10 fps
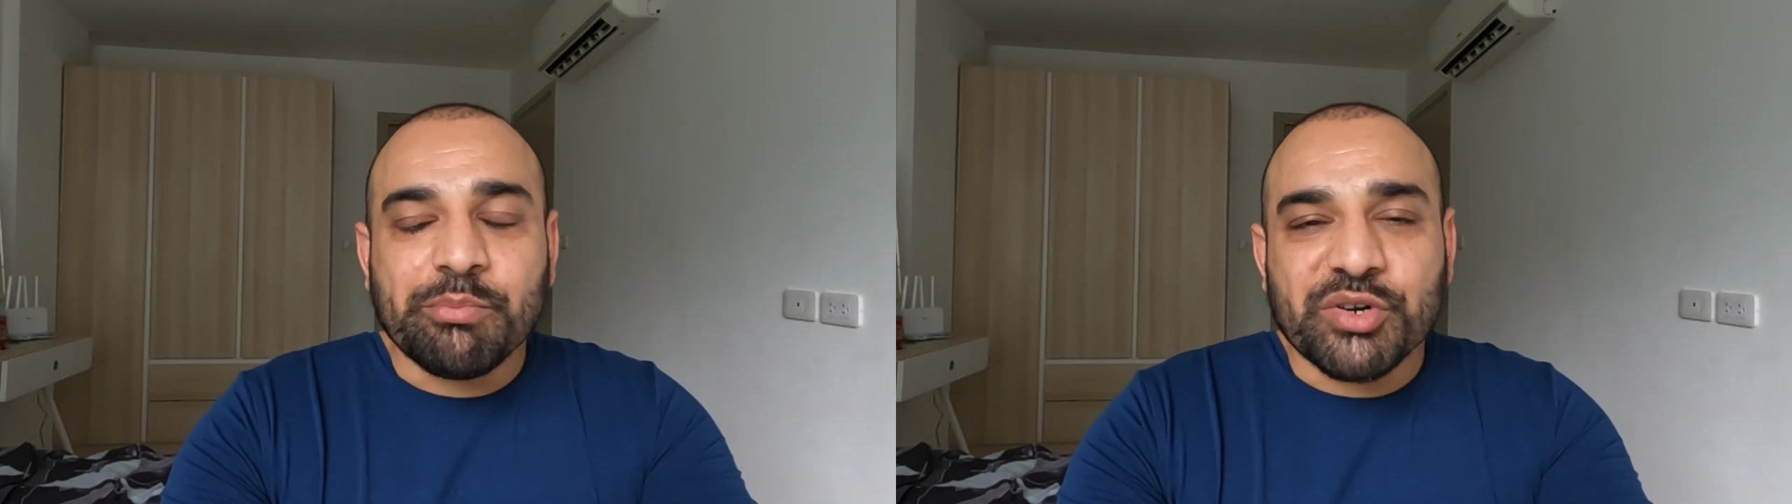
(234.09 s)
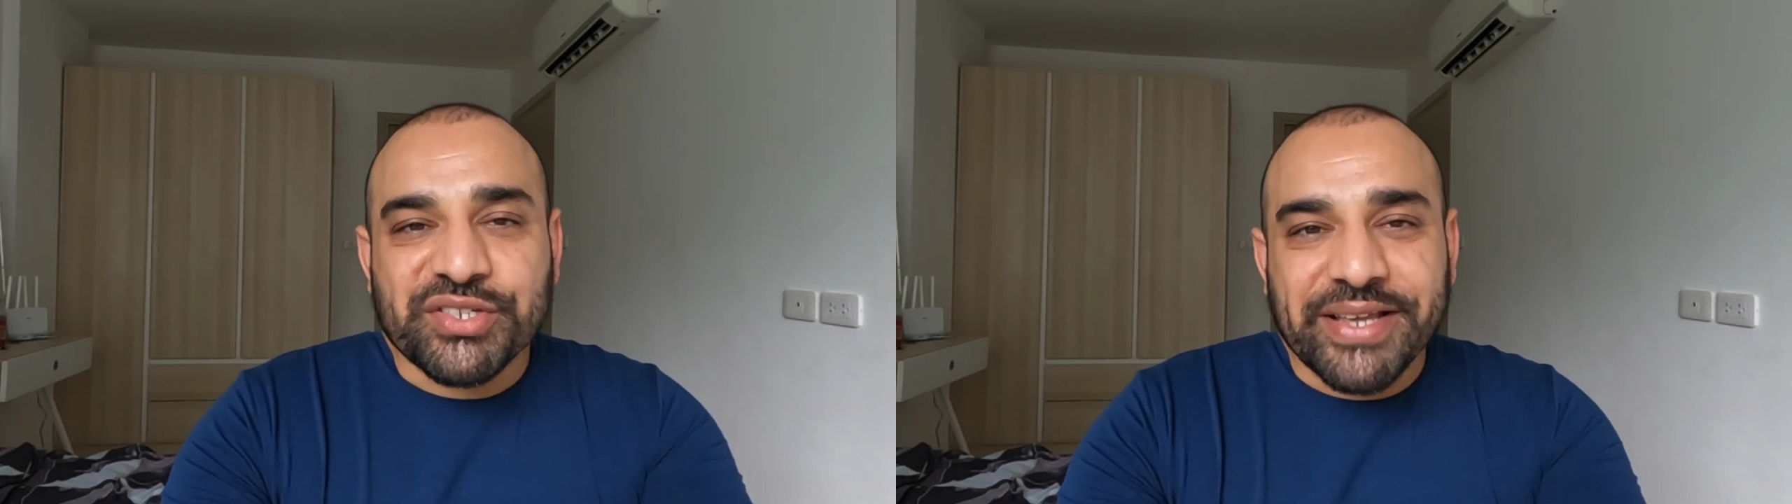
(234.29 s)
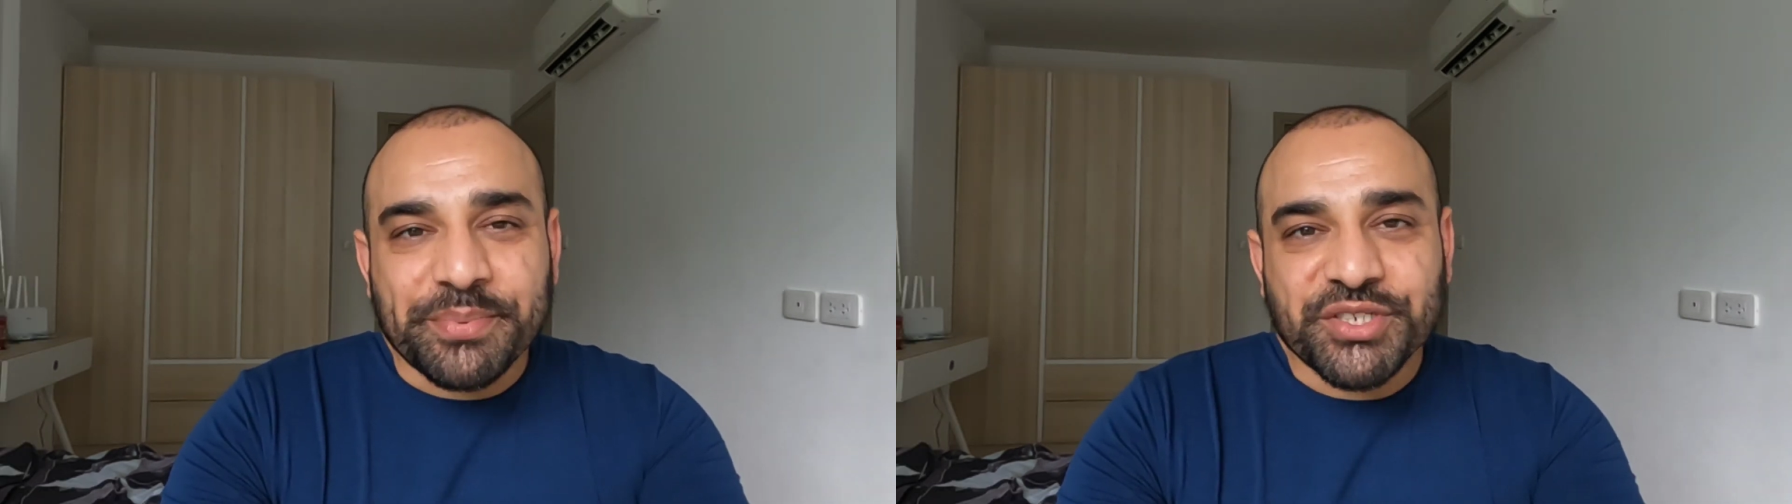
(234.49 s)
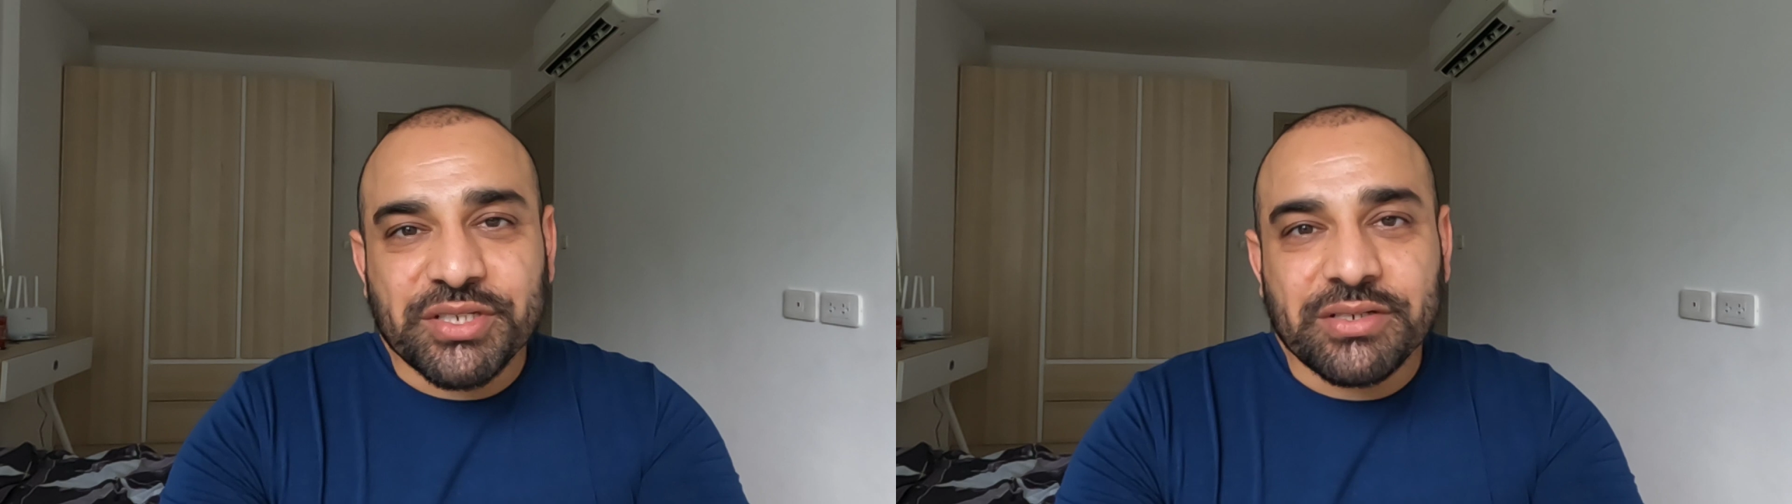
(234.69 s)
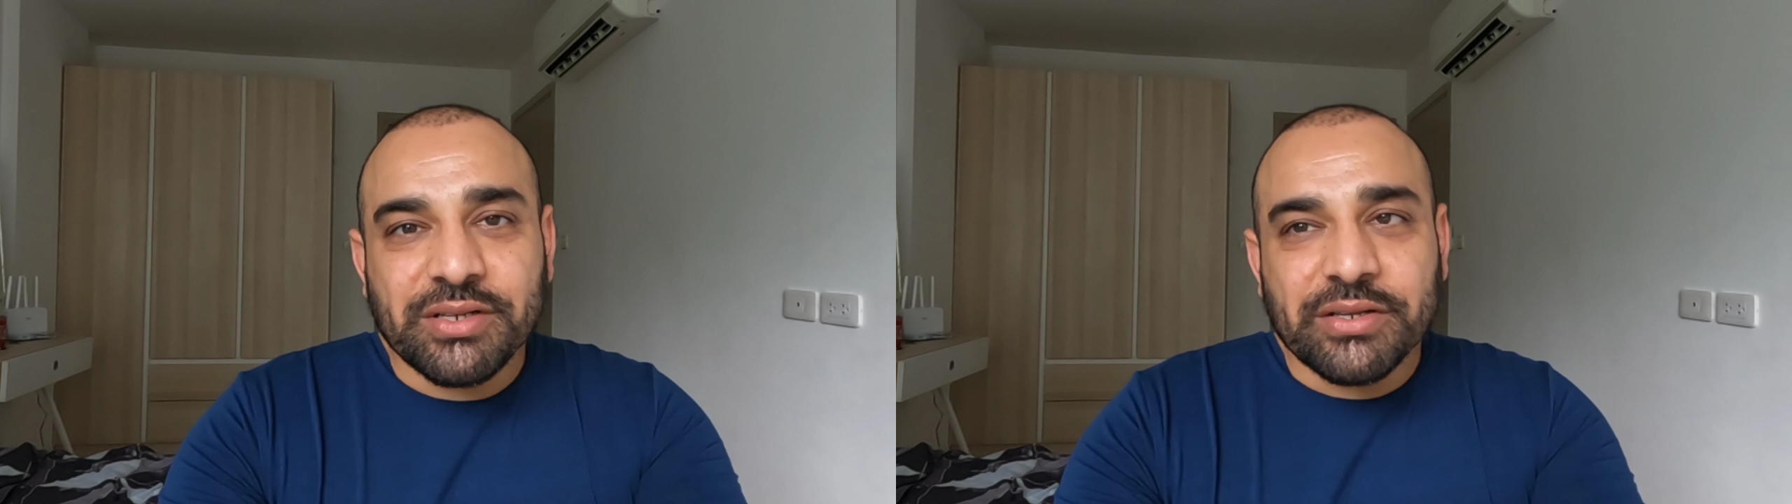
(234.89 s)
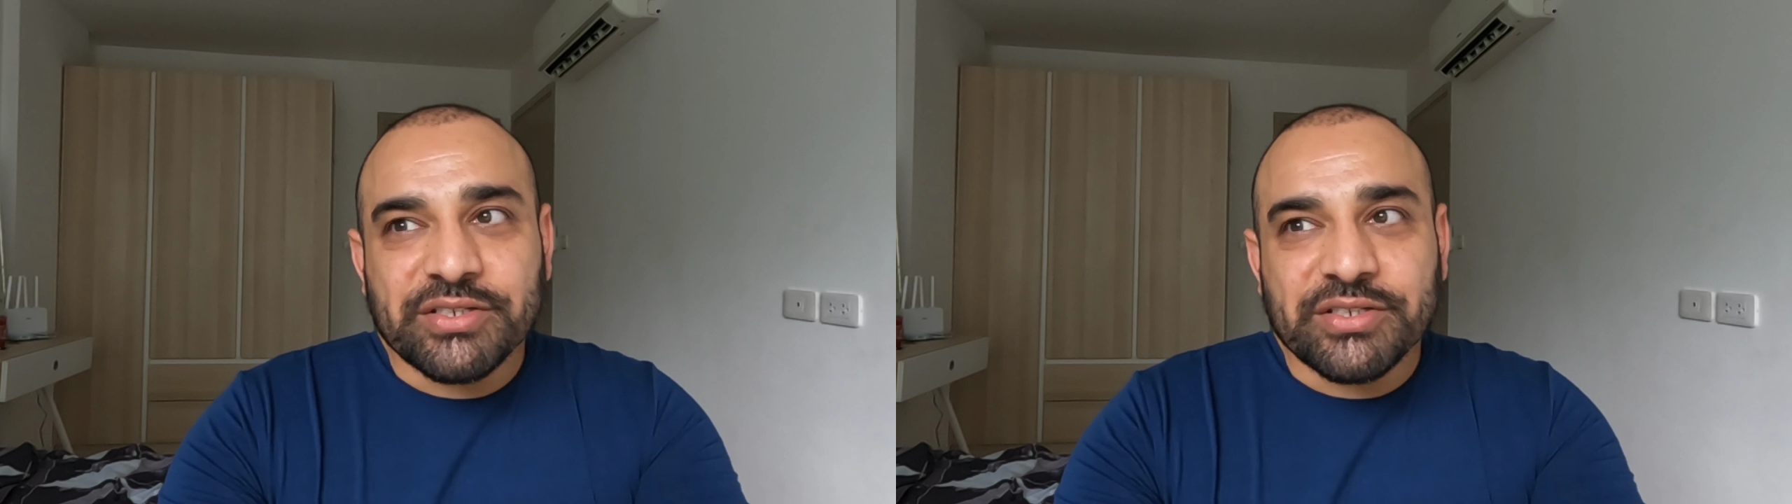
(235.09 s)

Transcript: perception,